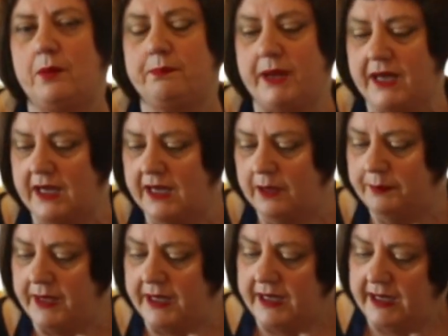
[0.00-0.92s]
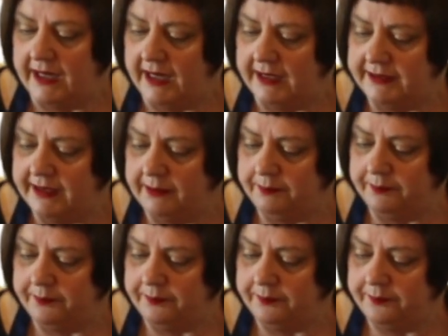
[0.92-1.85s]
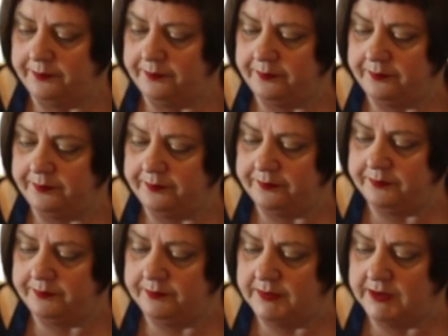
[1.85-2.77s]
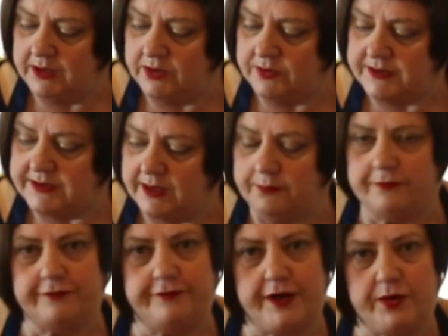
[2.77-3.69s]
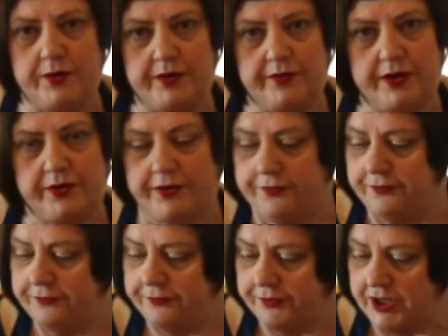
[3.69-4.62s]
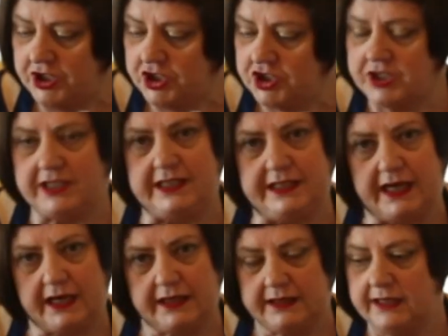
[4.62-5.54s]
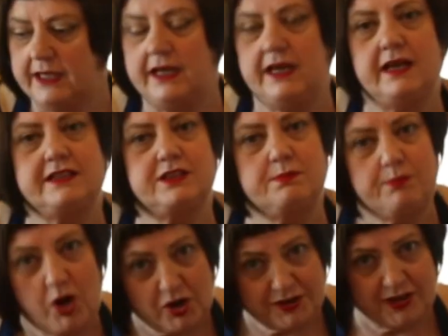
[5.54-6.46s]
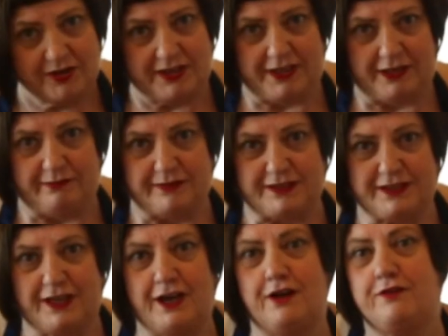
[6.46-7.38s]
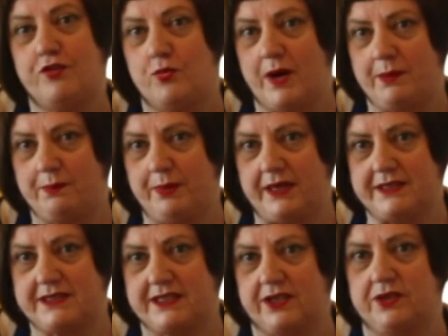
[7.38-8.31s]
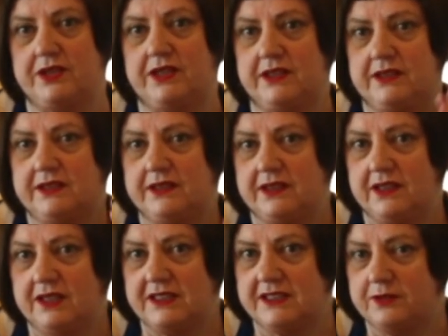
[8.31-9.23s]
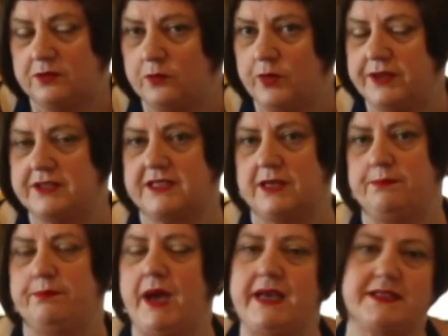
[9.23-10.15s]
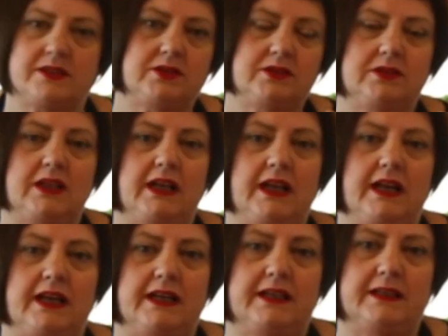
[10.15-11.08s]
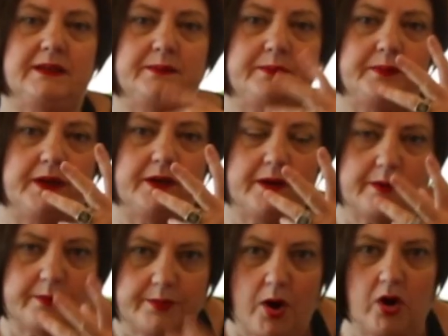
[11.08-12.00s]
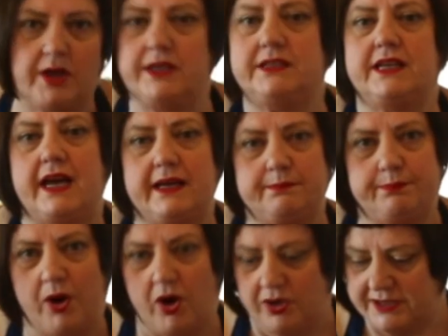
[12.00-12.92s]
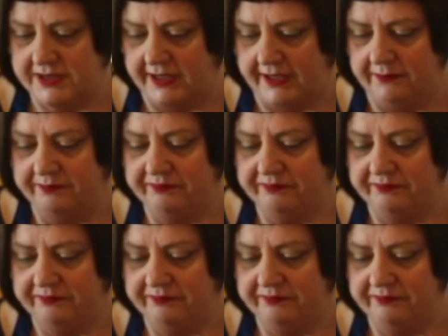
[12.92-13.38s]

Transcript: picking up, and I used some very, very fresh young tomato leaves for my pesto, with some basil, rocket and parsley,